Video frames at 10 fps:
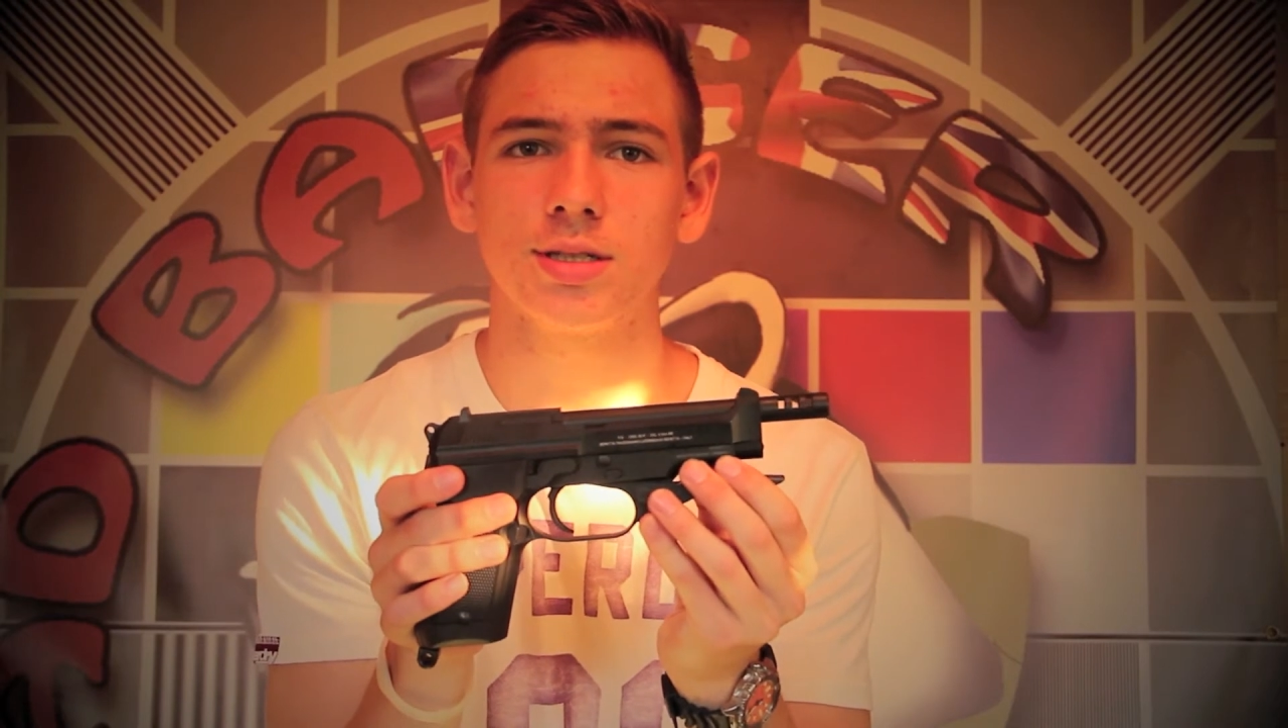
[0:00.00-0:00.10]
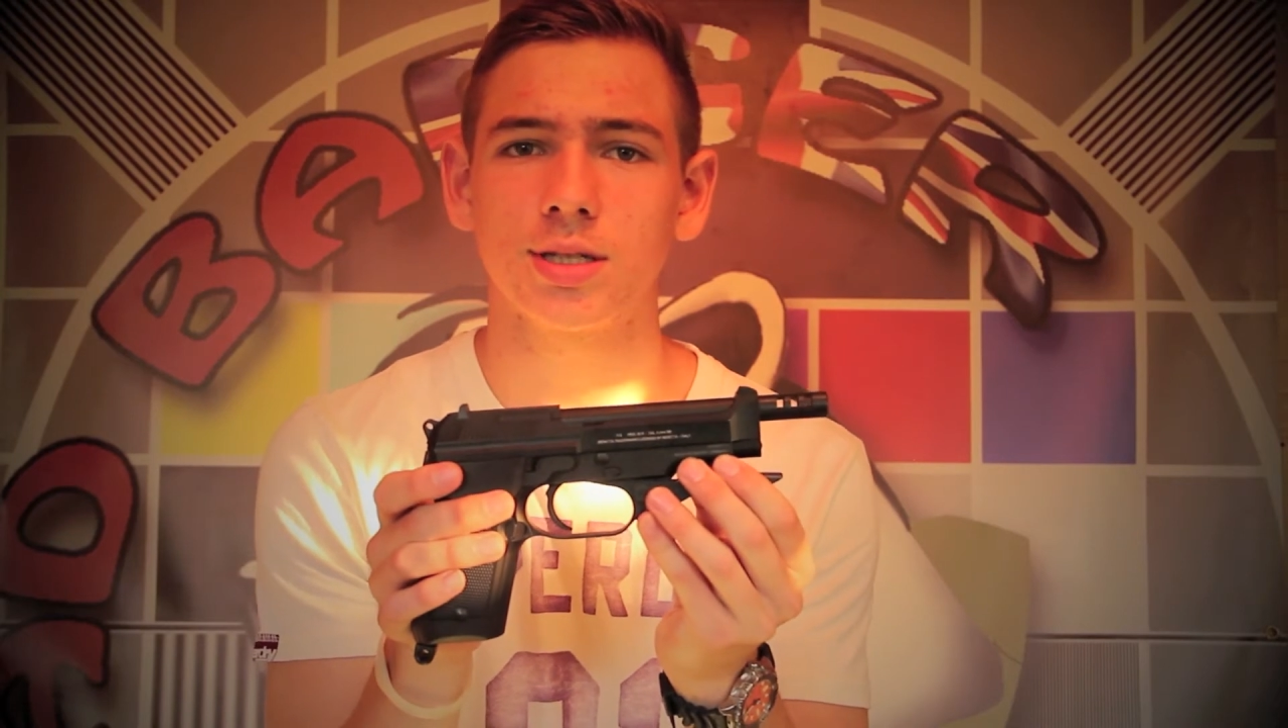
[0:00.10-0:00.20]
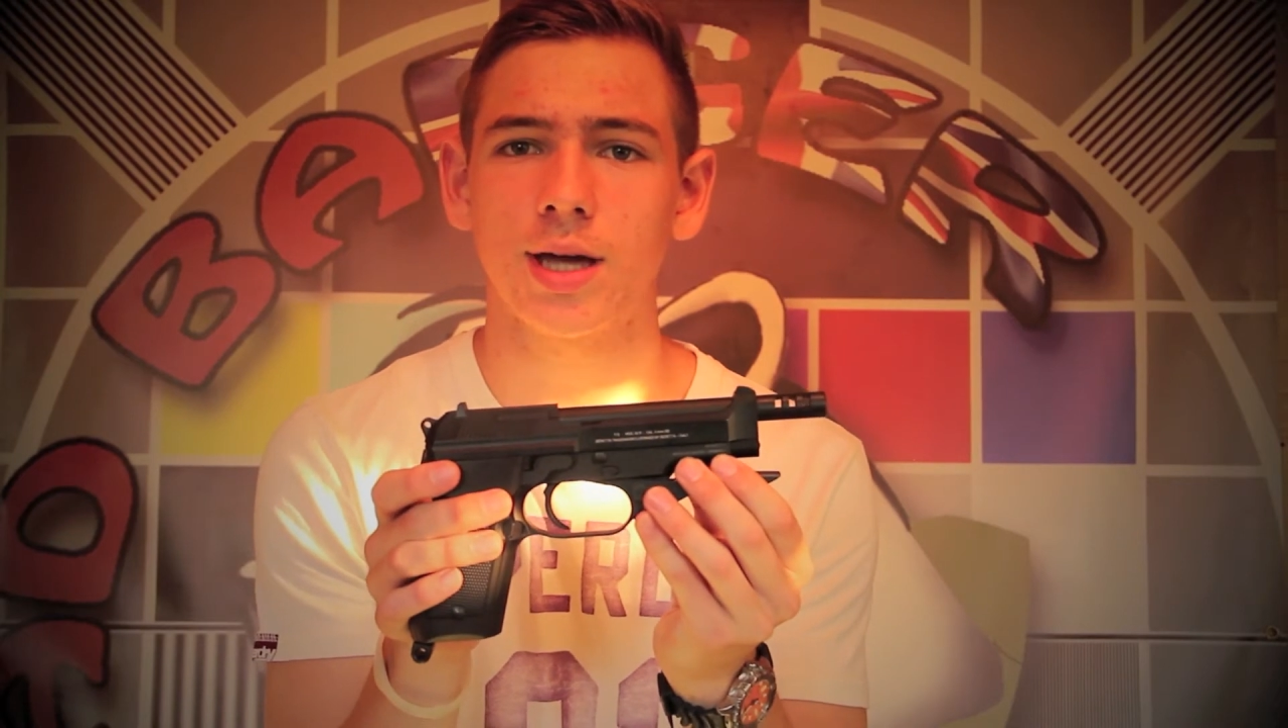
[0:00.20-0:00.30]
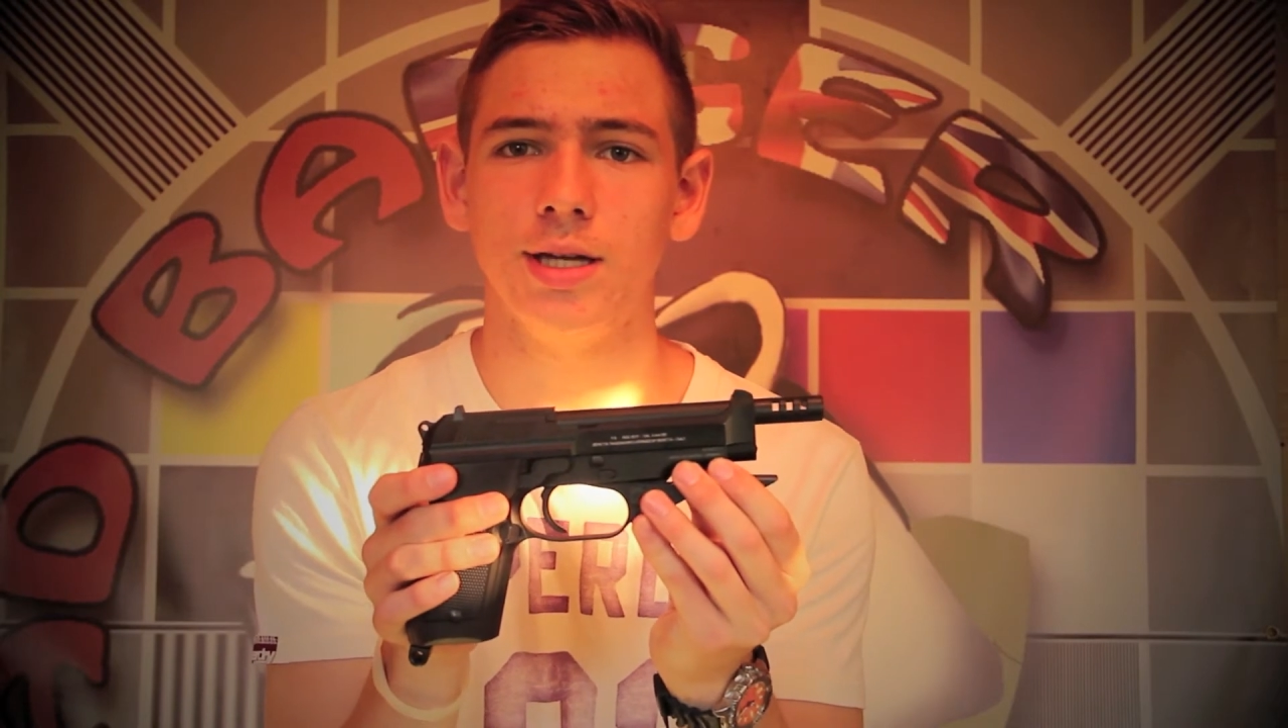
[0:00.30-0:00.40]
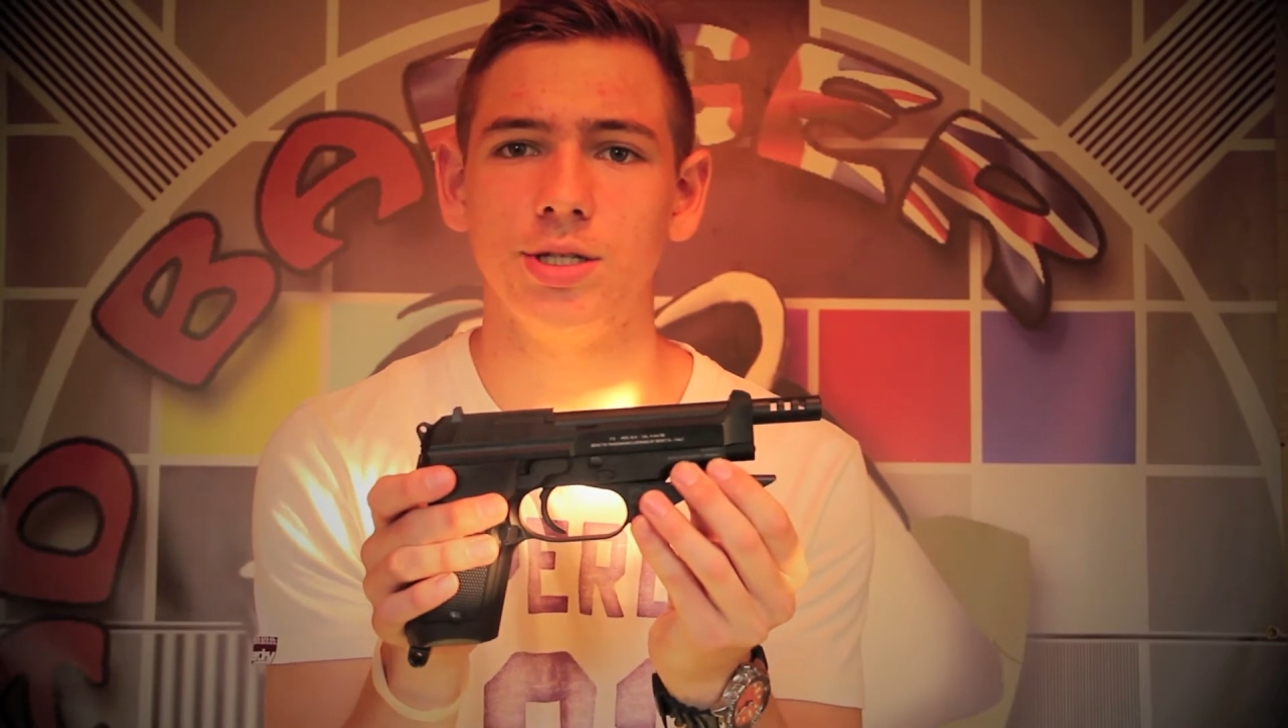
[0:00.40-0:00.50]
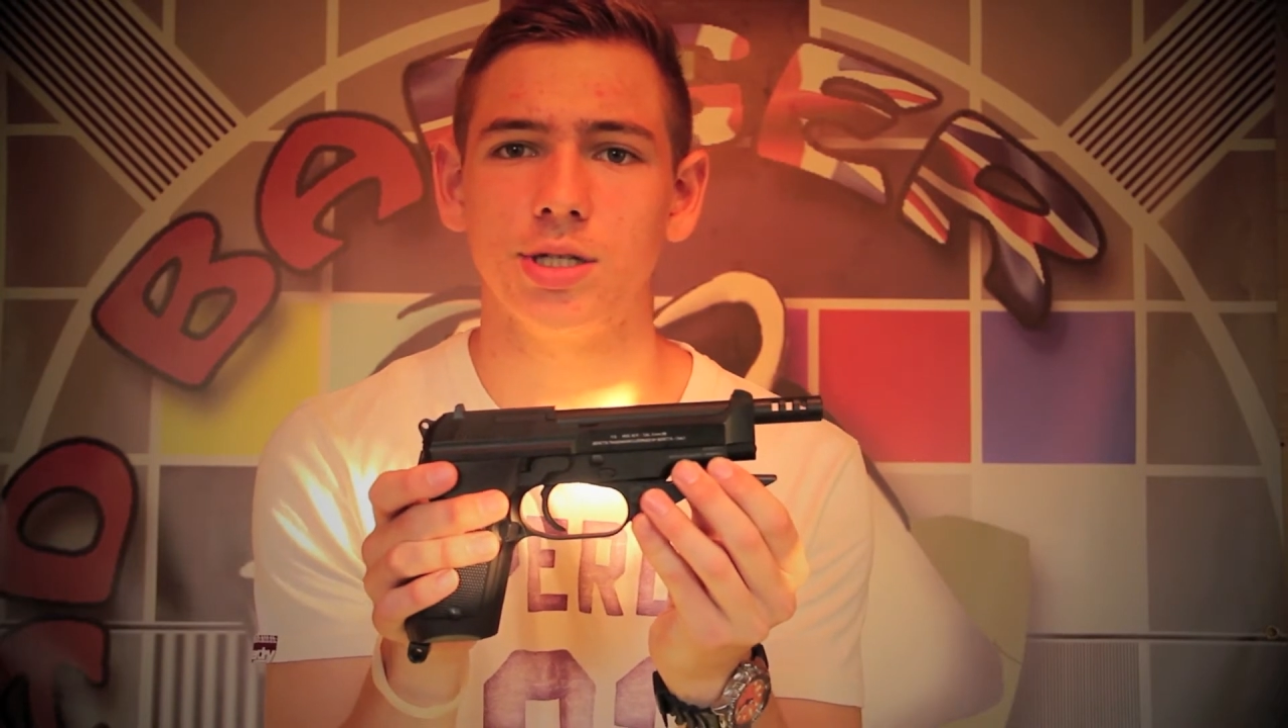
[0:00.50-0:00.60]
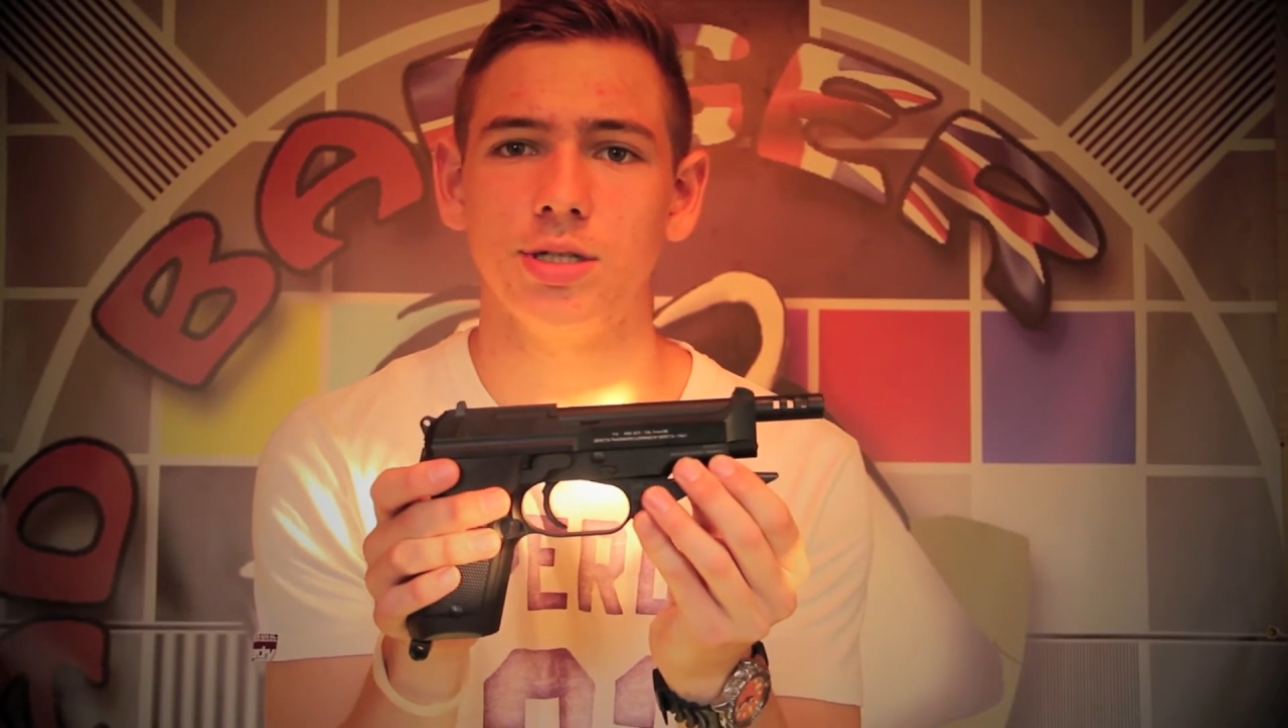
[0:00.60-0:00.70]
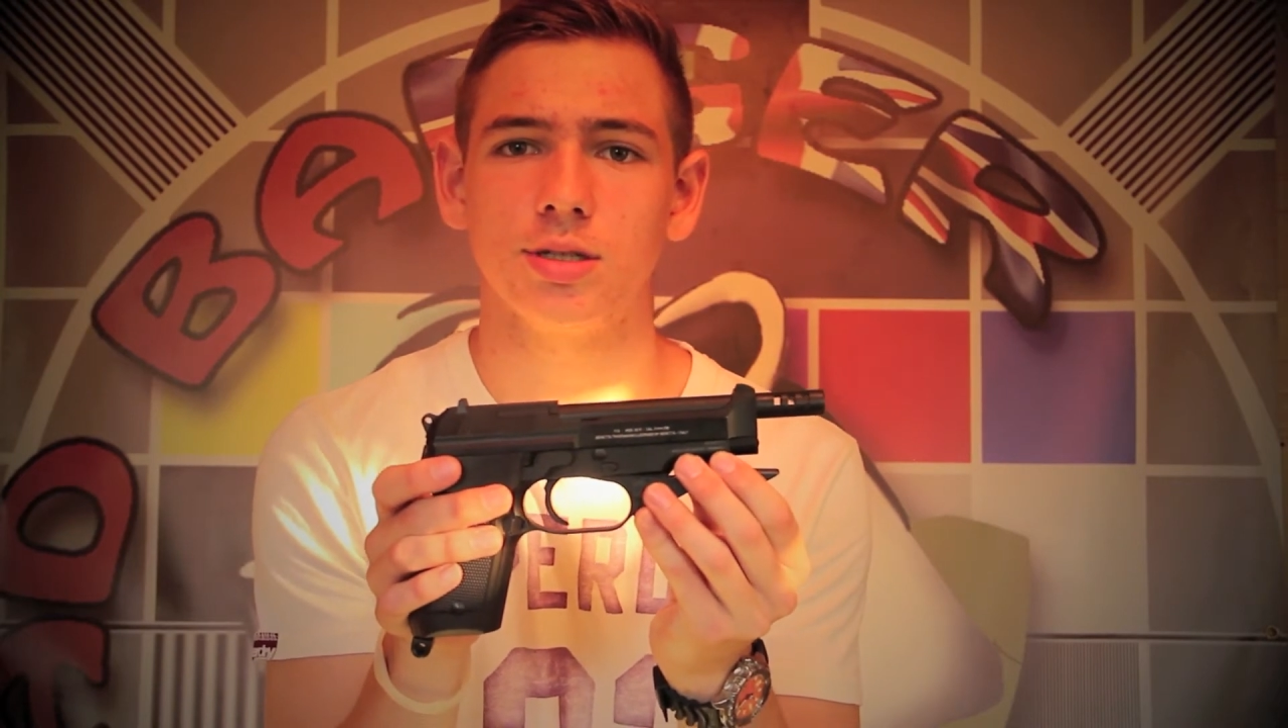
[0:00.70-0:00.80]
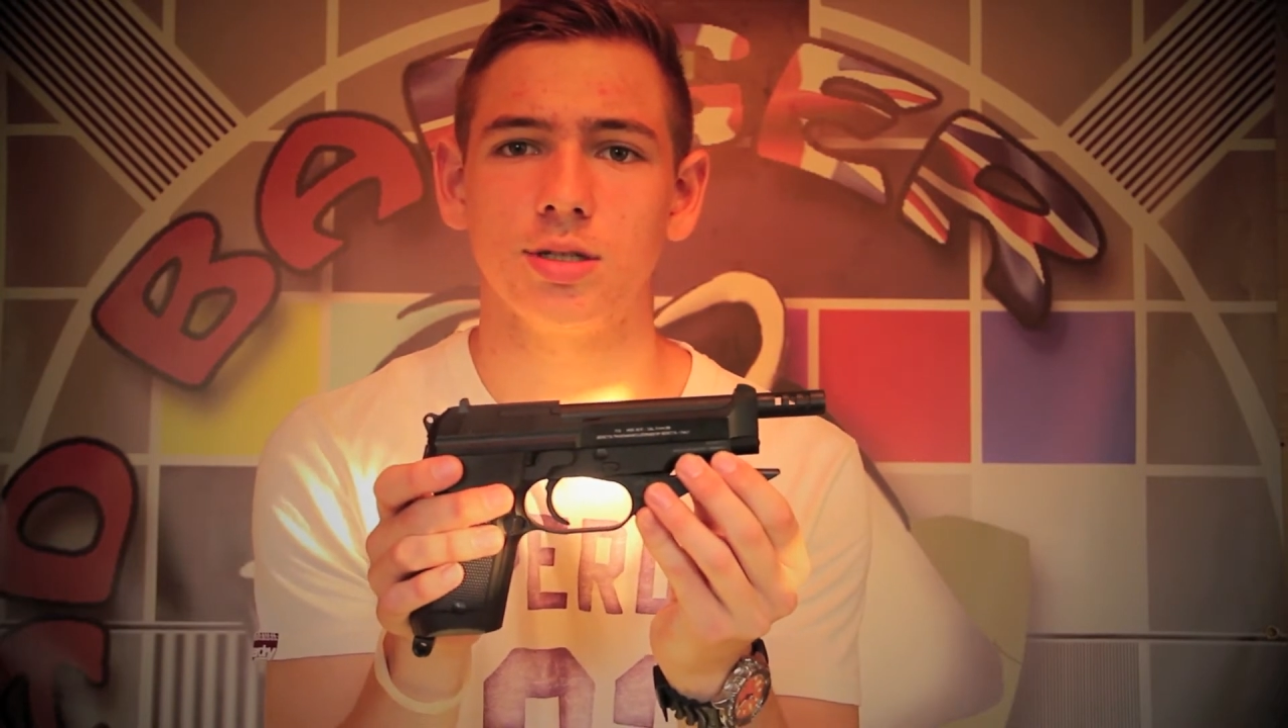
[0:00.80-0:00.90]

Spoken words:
kgs.